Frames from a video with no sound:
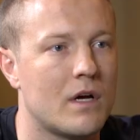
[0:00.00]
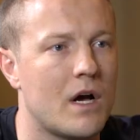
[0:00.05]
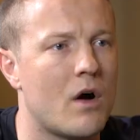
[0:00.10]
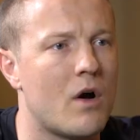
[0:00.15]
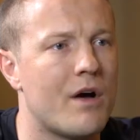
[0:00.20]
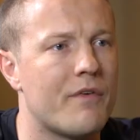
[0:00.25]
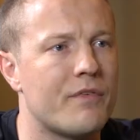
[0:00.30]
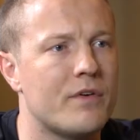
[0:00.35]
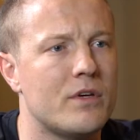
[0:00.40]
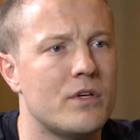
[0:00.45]
How
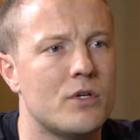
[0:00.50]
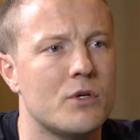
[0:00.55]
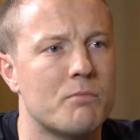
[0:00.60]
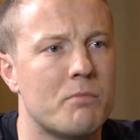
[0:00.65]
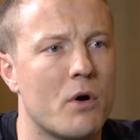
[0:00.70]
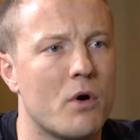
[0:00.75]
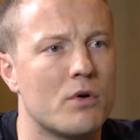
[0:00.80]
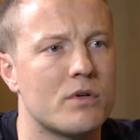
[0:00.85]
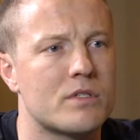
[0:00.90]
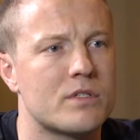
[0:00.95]
often do you
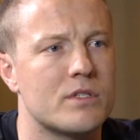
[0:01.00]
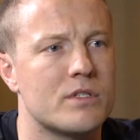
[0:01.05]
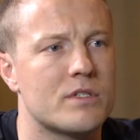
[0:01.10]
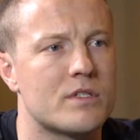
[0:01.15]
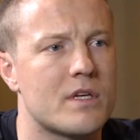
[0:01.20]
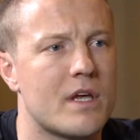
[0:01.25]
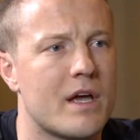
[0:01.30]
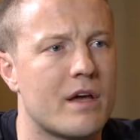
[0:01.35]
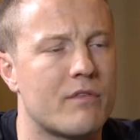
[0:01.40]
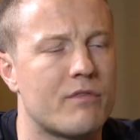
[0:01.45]
post, do you
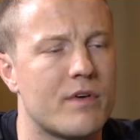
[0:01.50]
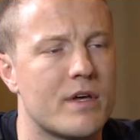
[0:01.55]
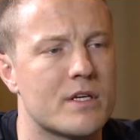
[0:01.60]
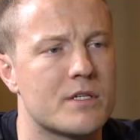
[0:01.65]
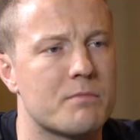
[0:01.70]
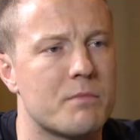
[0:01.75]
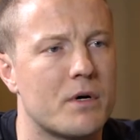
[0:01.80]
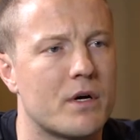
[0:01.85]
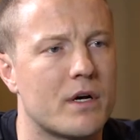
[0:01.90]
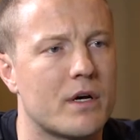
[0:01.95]
say, on
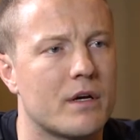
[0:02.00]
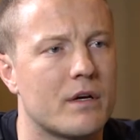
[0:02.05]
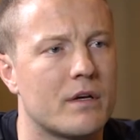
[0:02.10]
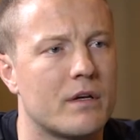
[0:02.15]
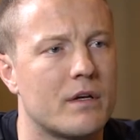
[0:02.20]
Facebook